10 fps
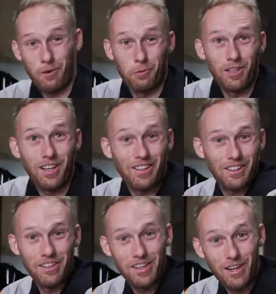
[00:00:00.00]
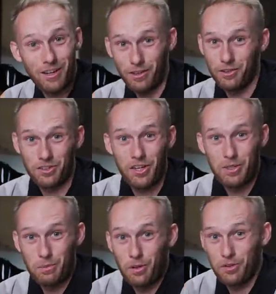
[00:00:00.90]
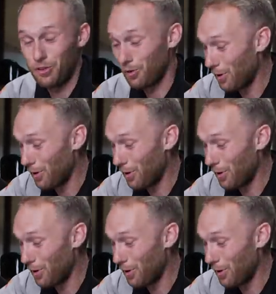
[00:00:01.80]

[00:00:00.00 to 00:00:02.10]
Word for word: Yeah, with that idea, Zeitzmaster